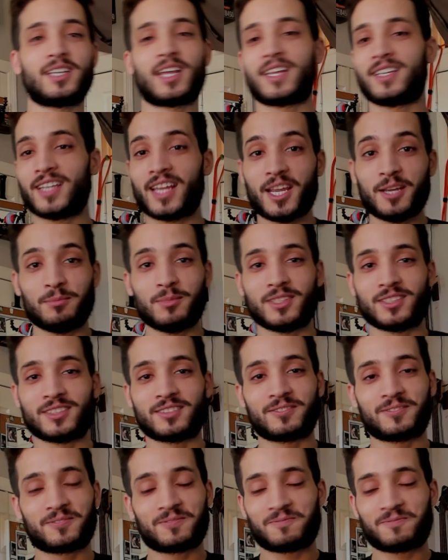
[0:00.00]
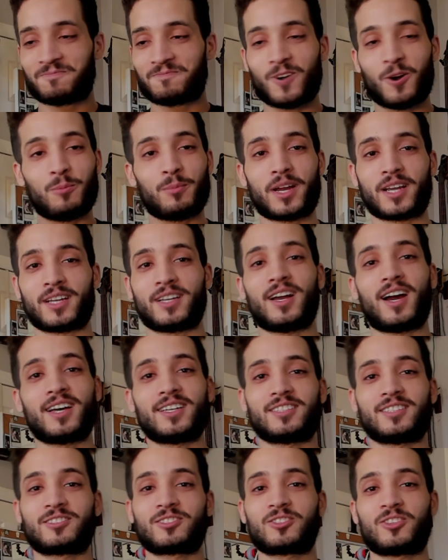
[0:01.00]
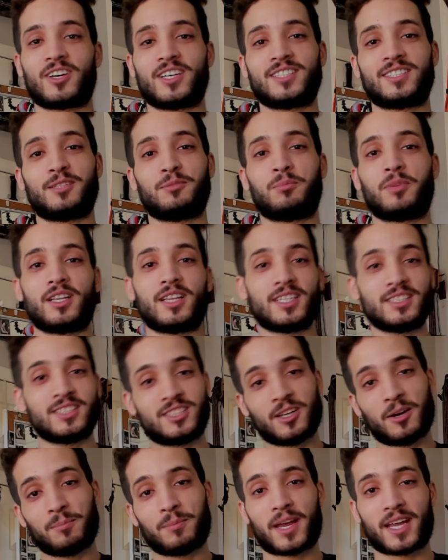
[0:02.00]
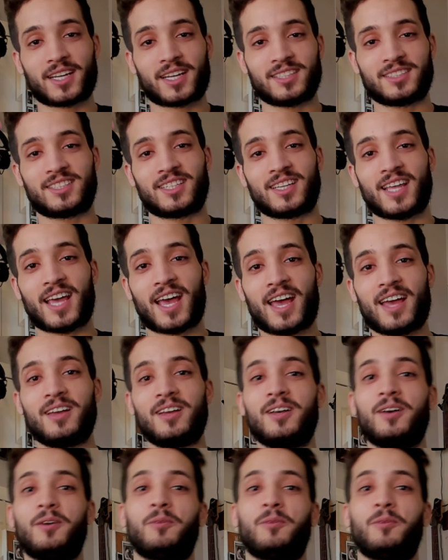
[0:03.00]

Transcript: That name is, oh my god, it's crazy. But let's jump back into that.